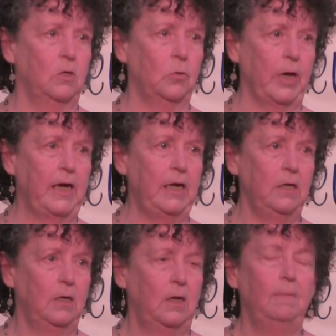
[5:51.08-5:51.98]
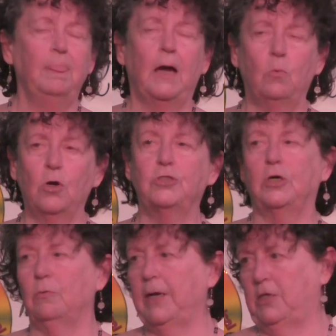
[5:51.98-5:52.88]
okay? I worked on
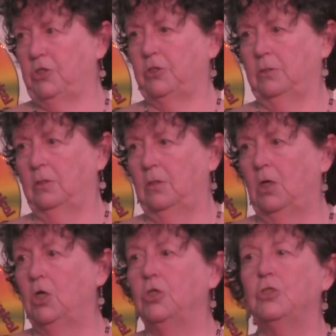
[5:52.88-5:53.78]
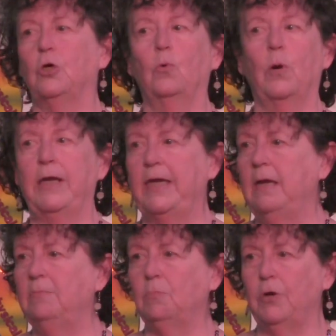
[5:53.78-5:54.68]
a ranch. So when it
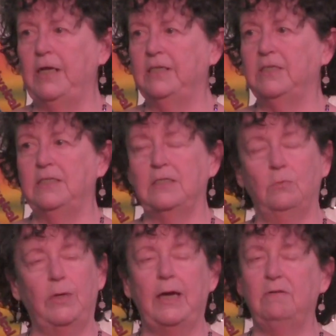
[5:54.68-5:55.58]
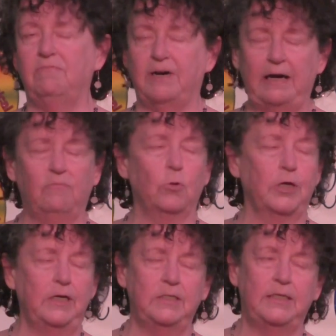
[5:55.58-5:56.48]
came to breeding season, we had 5
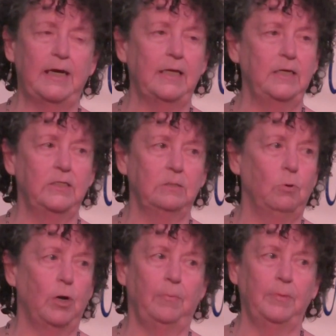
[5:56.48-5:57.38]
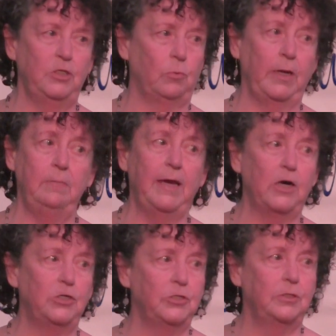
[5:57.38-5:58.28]
working stallions and probably 20
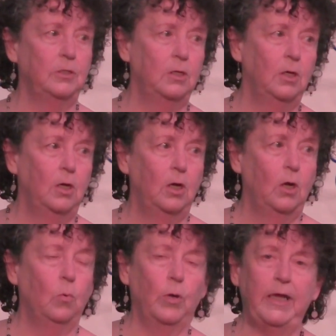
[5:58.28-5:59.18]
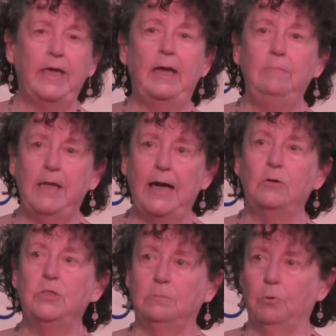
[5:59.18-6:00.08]
mares. When it came
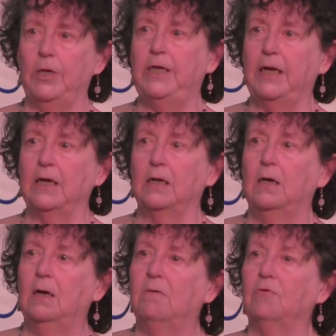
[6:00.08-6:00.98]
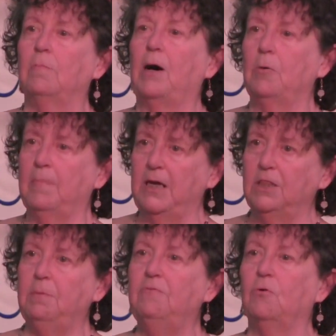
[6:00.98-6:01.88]
down to breeding, for about a
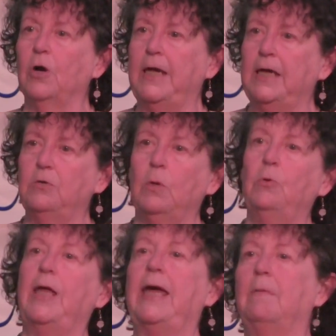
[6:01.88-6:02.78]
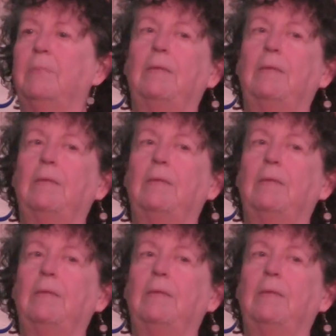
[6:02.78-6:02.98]
month beforehand, we would amp